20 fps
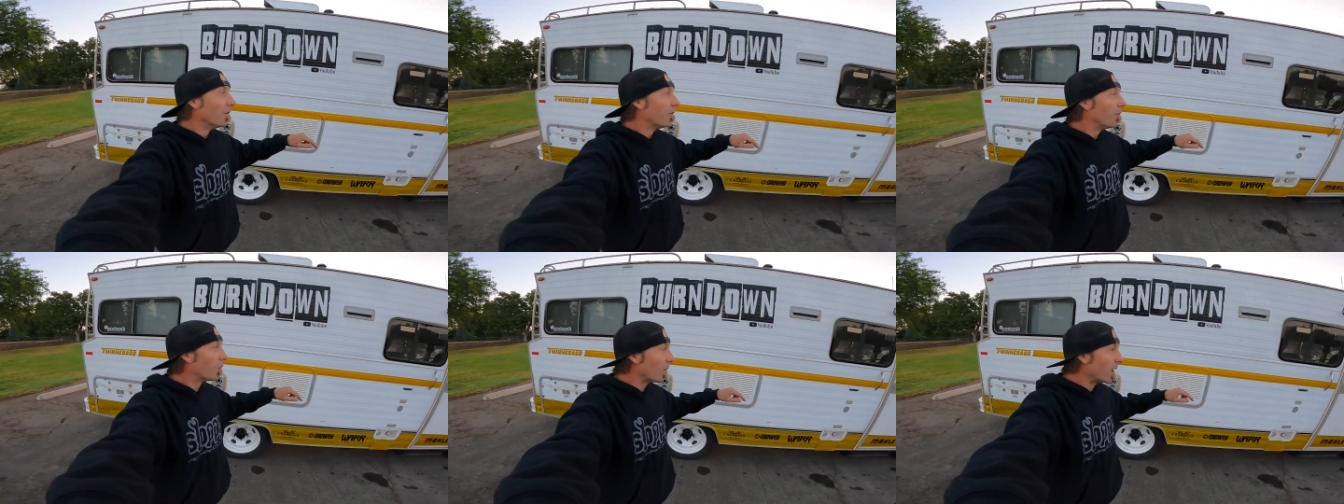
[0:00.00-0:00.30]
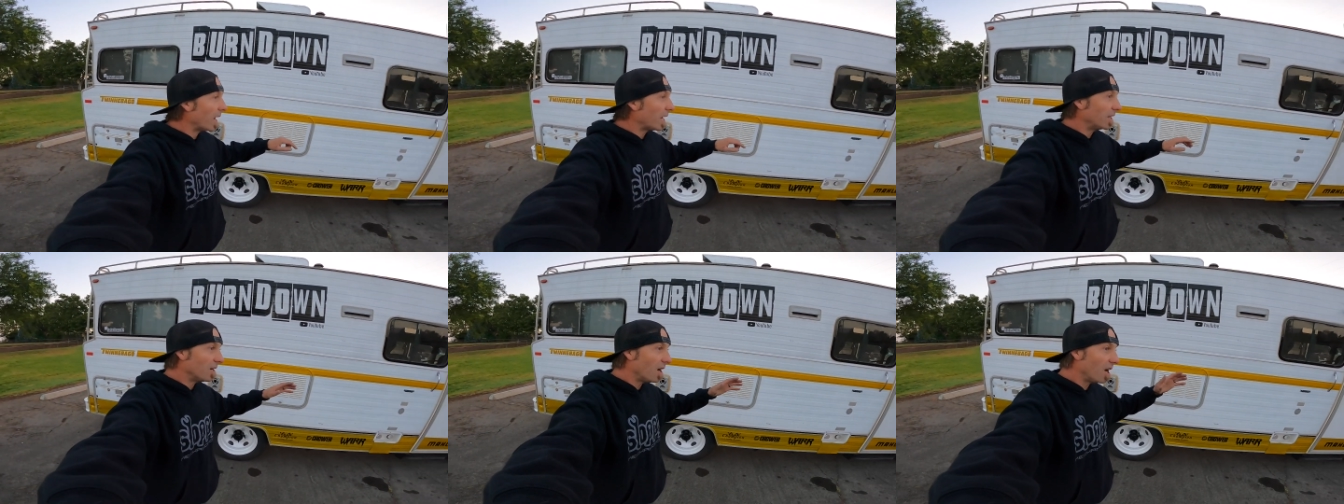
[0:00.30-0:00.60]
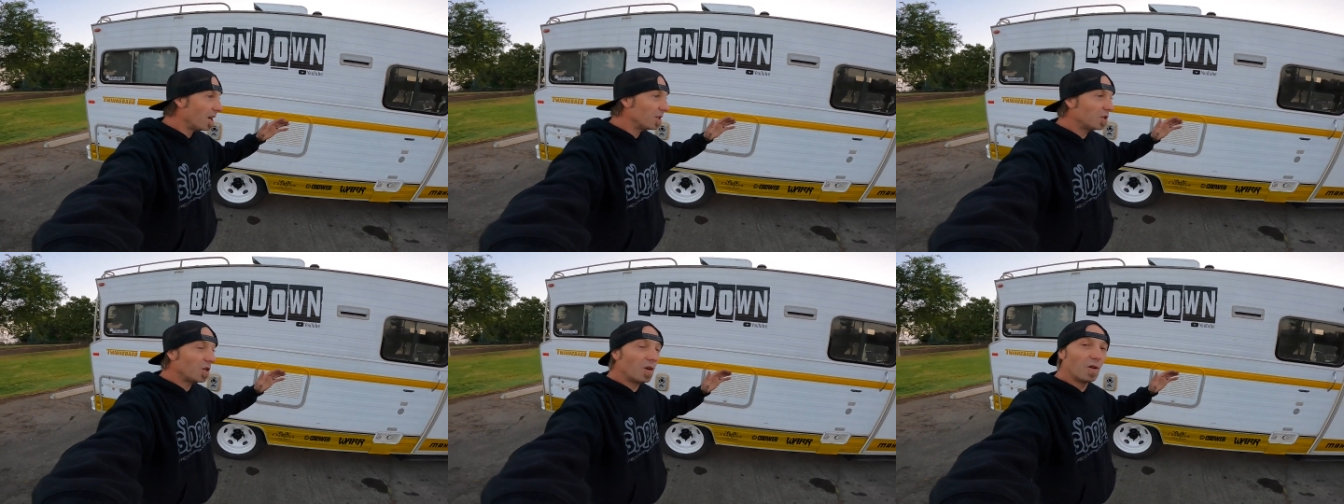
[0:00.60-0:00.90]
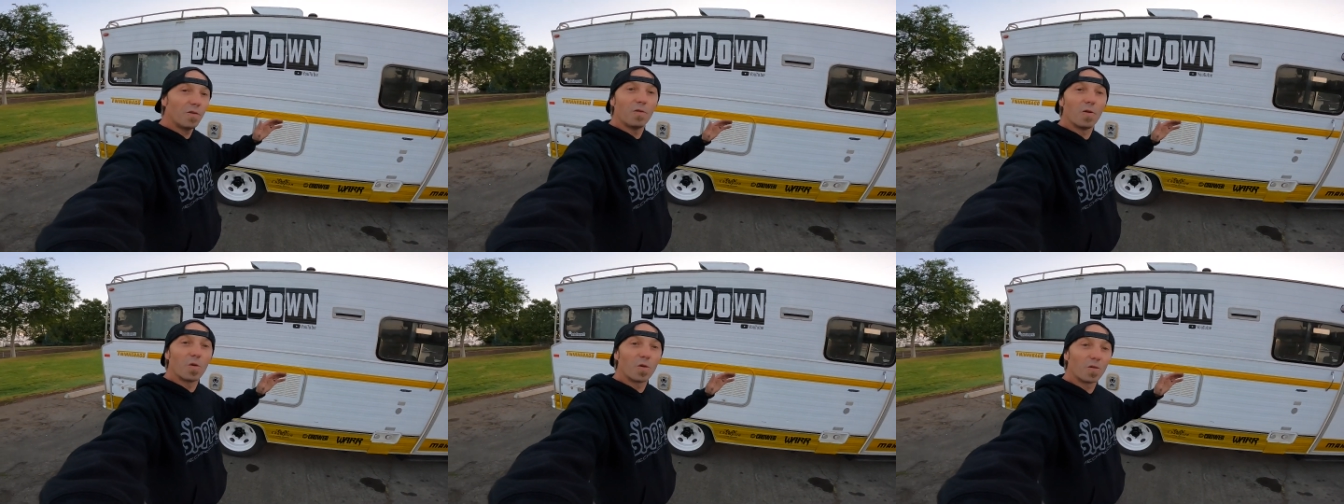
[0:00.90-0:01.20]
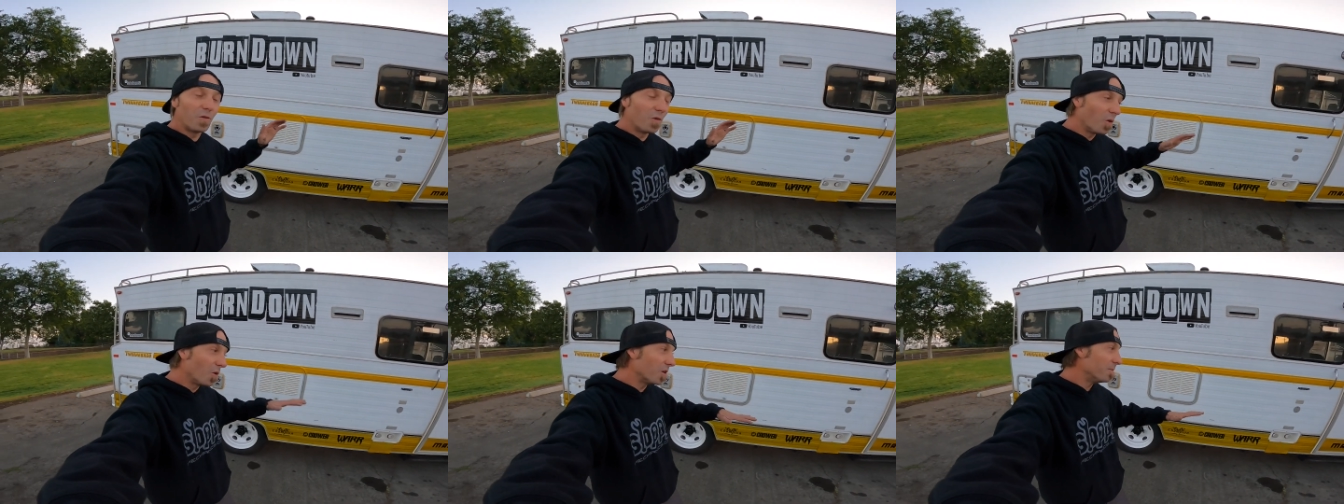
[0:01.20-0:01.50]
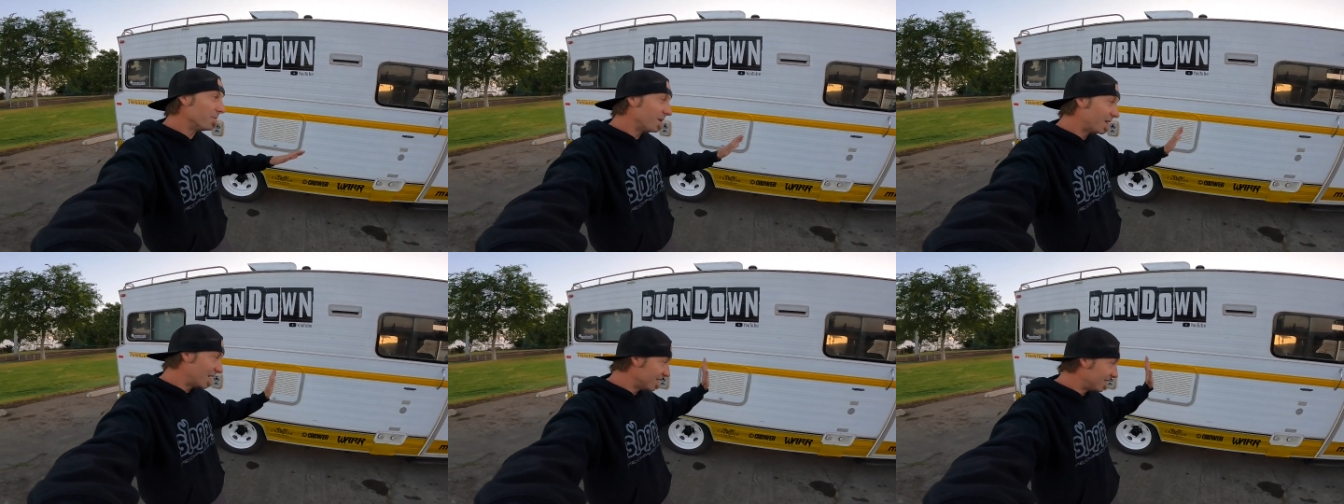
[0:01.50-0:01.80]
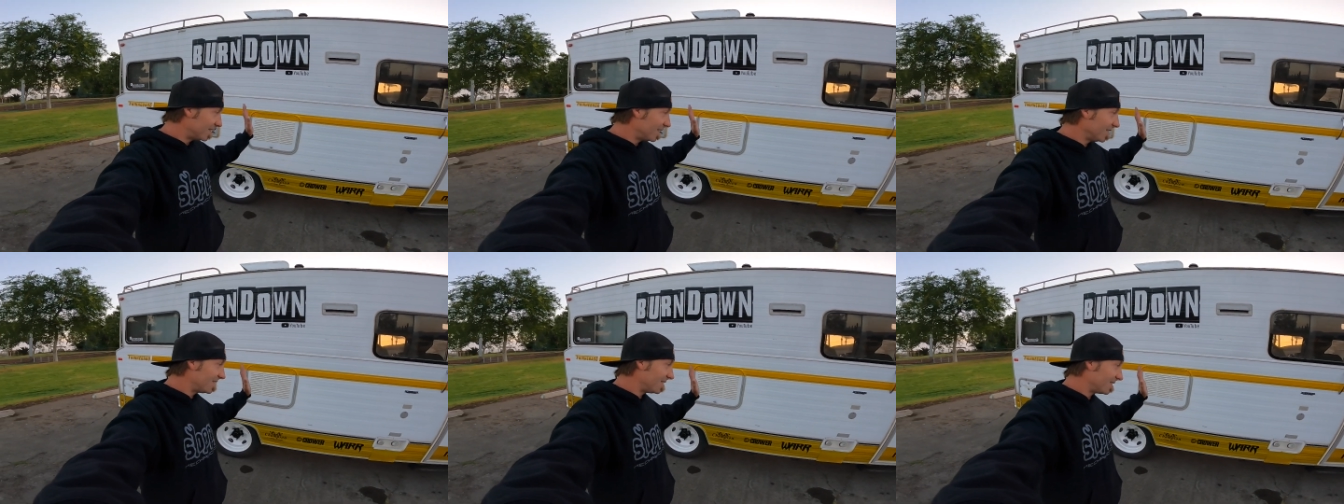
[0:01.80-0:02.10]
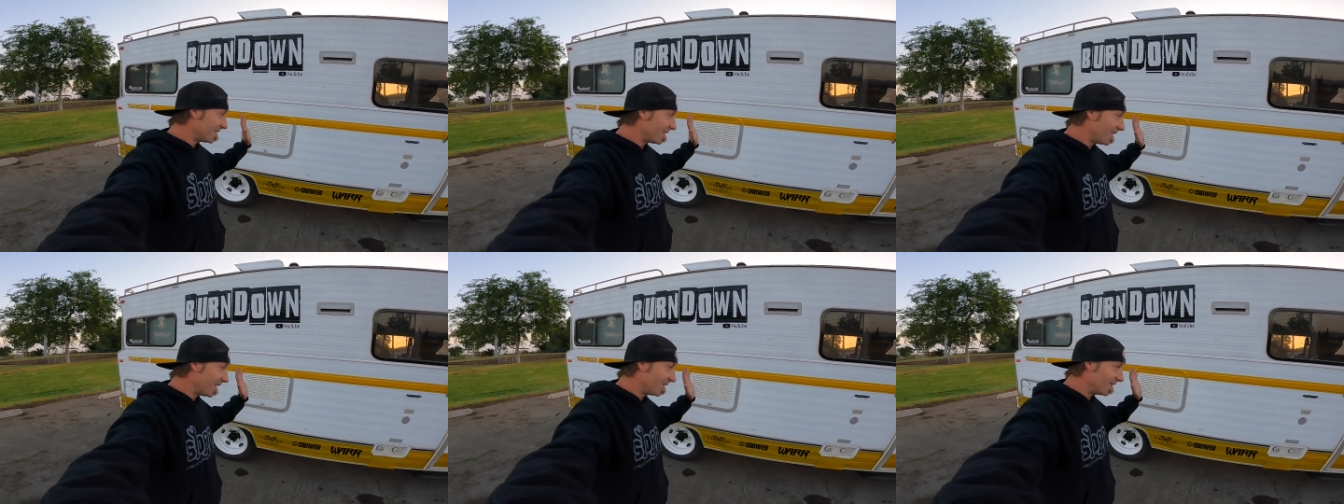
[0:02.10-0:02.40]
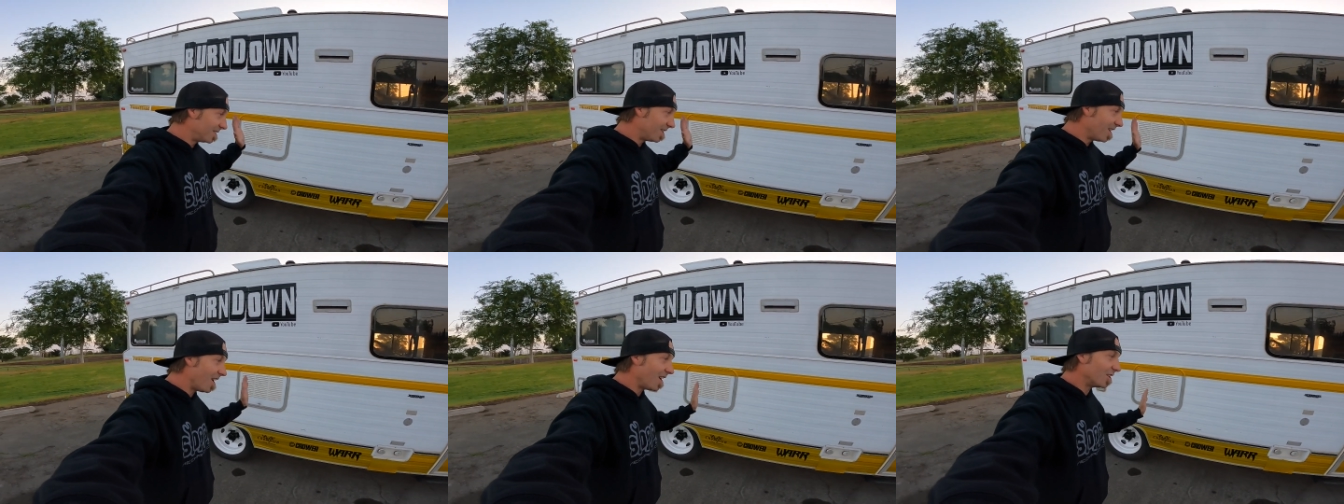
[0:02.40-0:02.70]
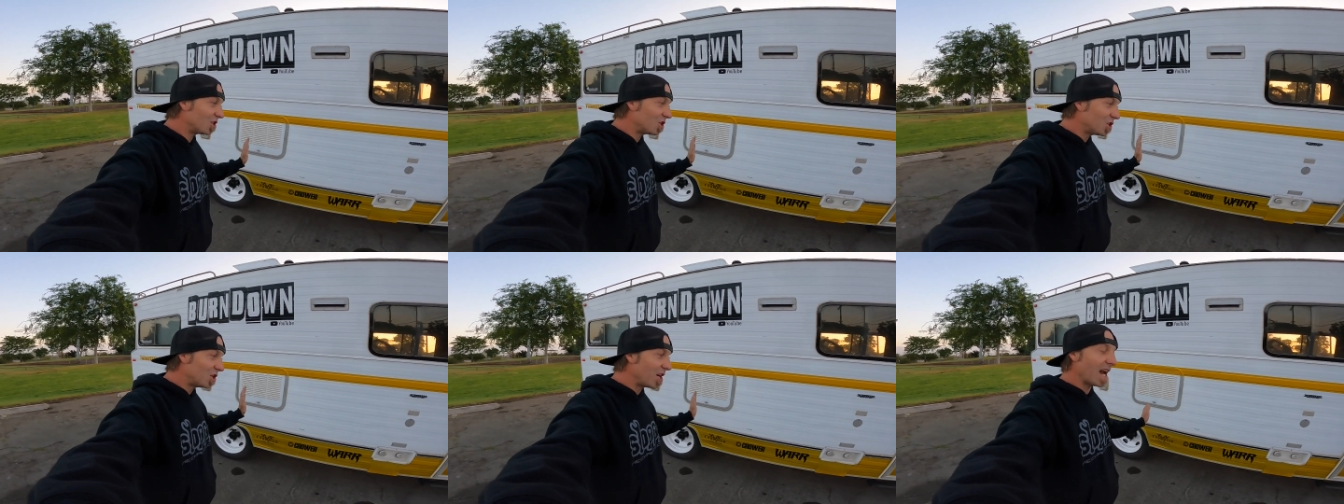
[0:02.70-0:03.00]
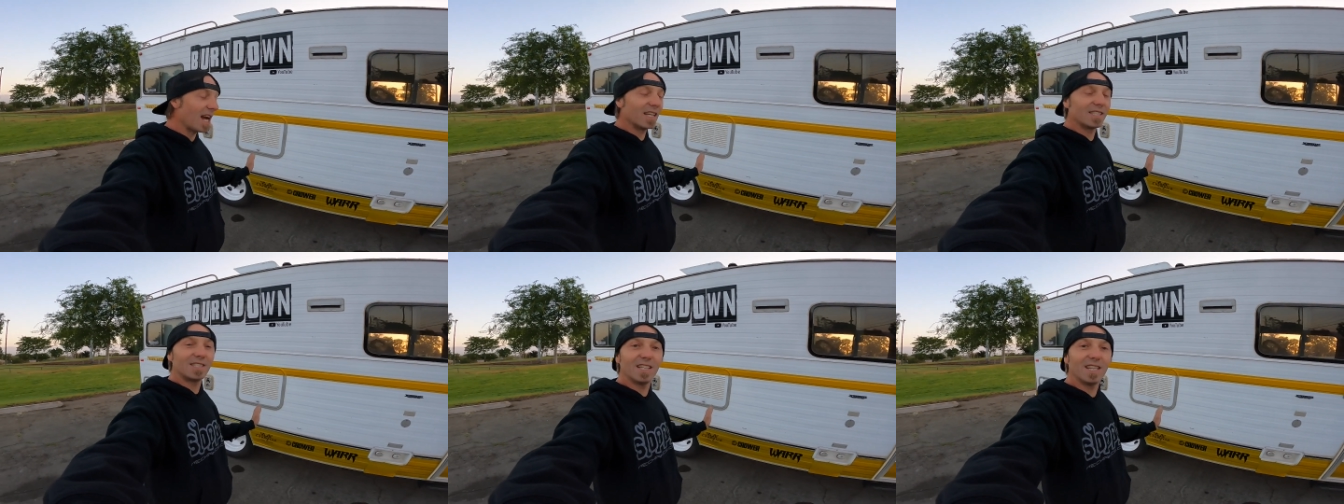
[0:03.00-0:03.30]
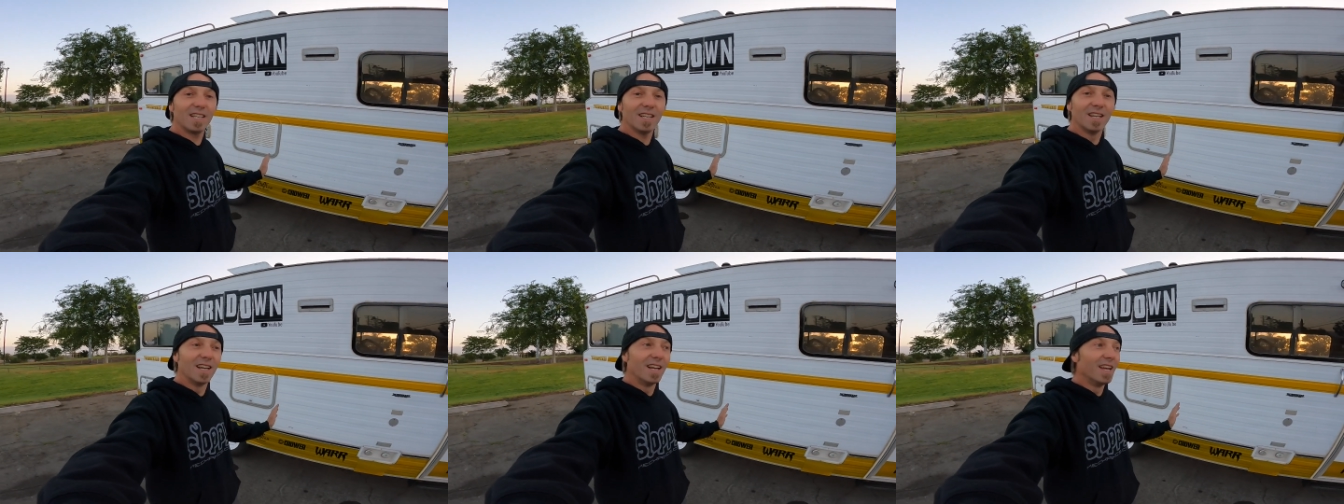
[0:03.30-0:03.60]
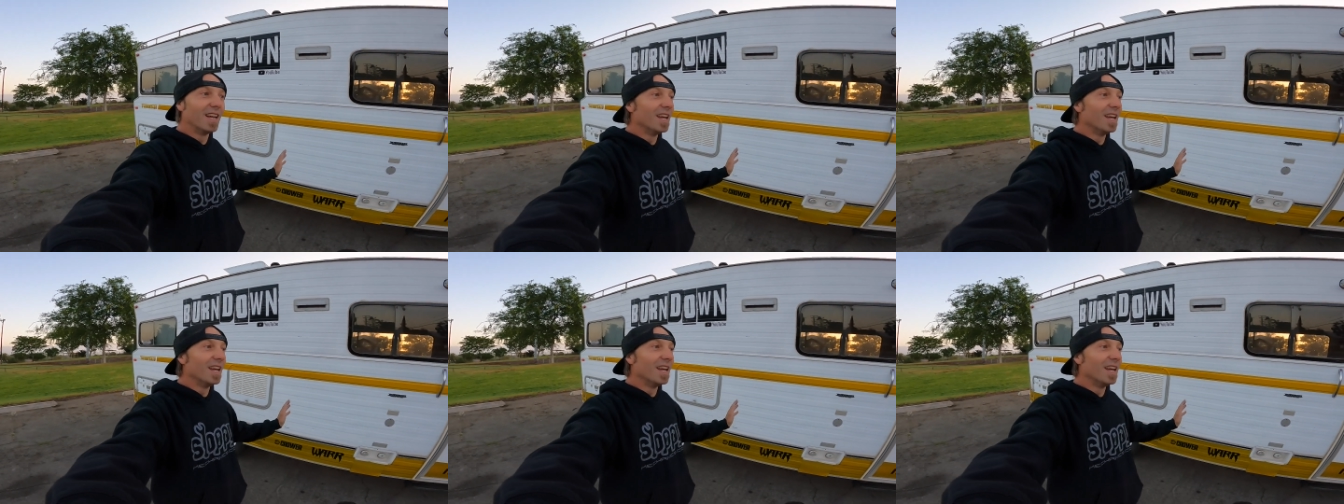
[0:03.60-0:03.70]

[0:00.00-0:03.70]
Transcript: for a Dodge four forty because this is a Dodge chassis,